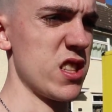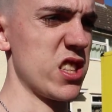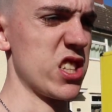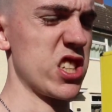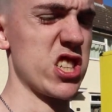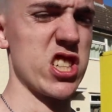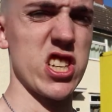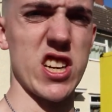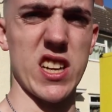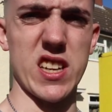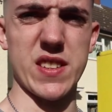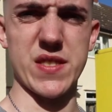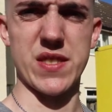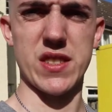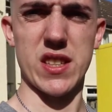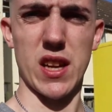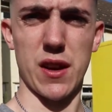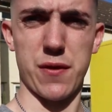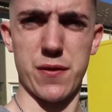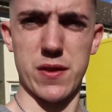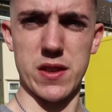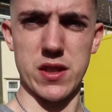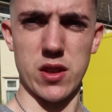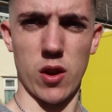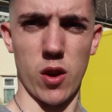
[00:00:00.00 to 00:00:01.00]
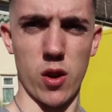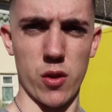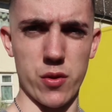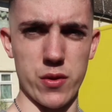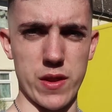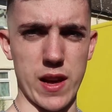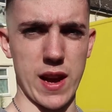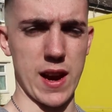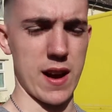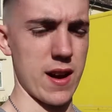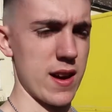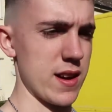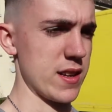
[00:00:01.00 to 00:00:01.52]
the shit and stuff that's on
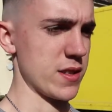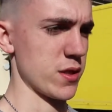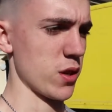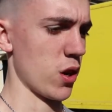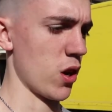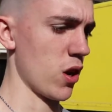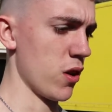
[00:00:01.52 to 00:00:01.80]
there is